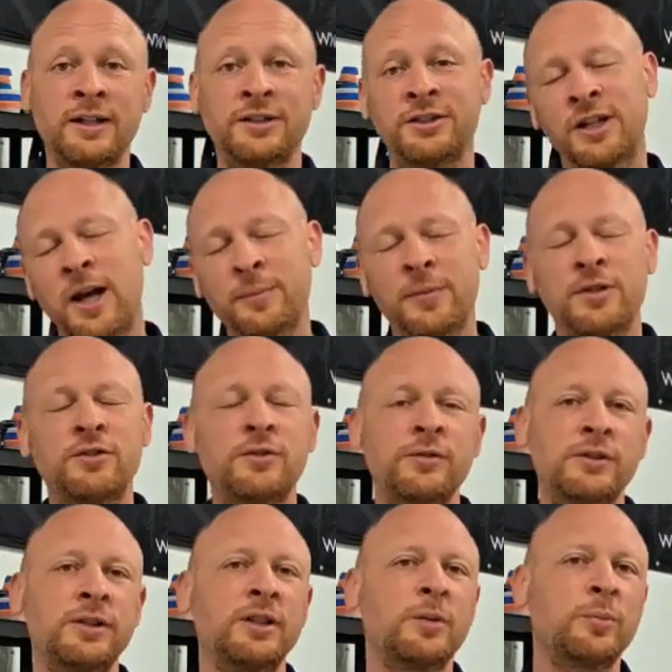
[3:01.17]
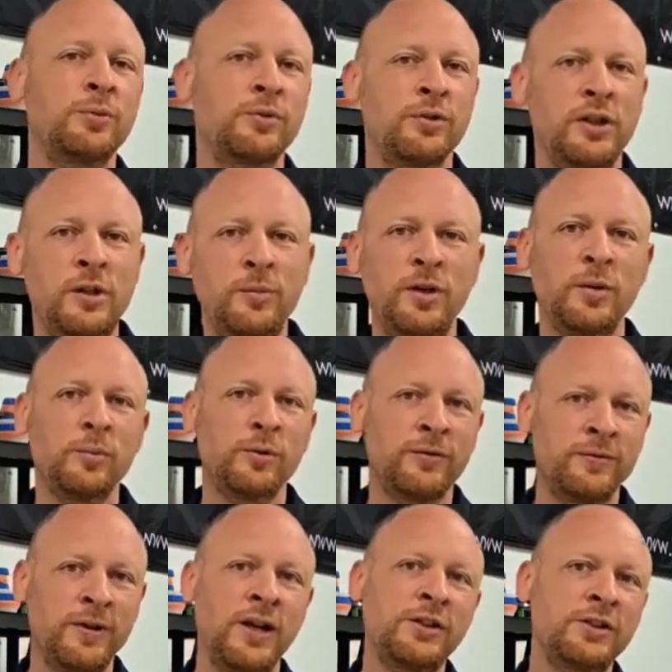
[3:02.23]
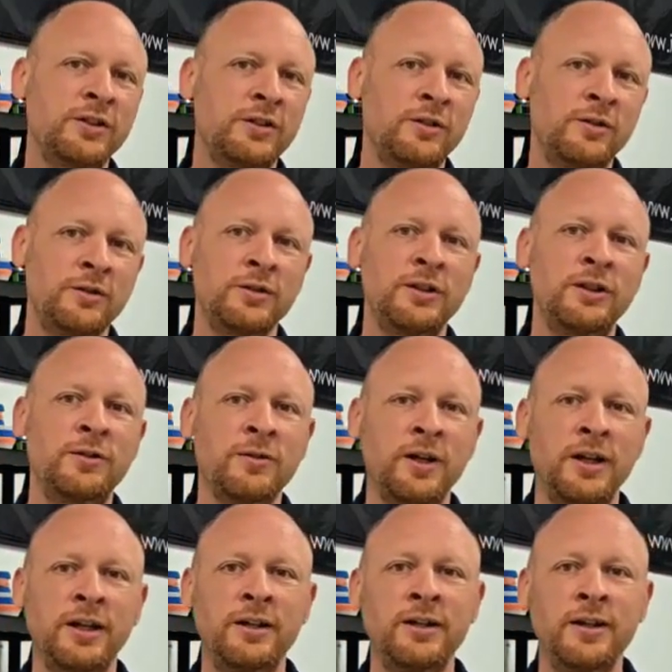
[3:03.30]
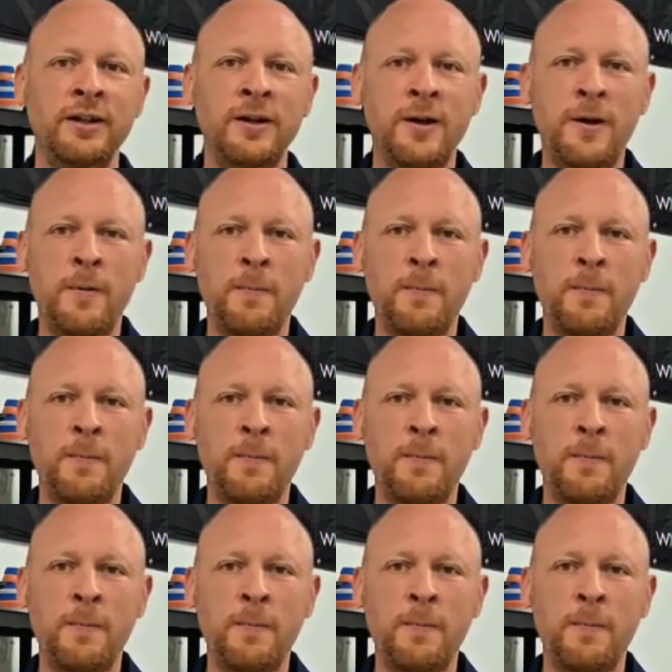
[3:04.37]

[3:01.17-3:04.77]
And a shop that's using a premium professional only grade